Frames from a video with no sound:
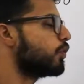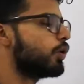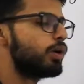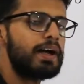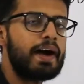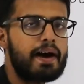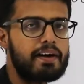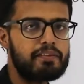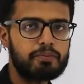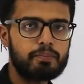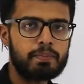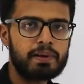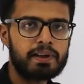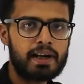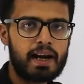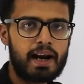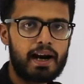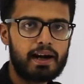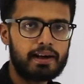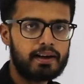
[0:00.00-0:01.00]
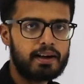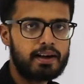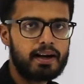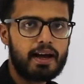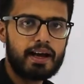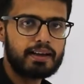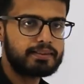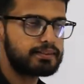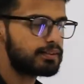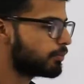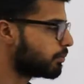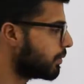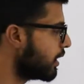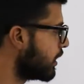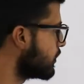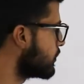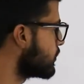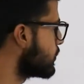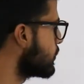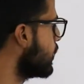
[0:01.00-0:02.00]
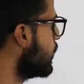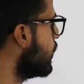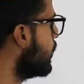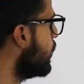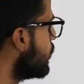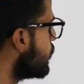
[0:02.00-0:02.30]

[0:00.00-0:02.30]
would have been added as a bias.